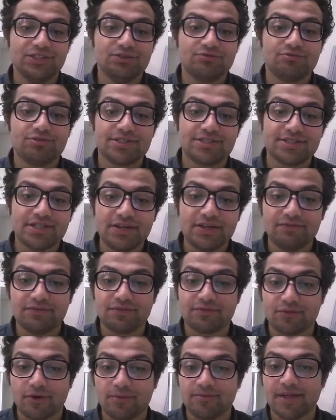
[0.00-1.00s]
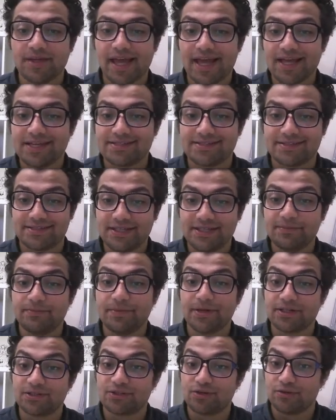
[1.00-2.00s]
you received from the sc
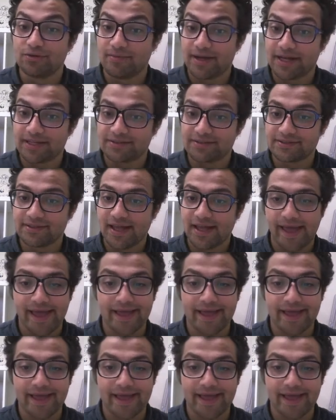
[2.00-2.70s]
build command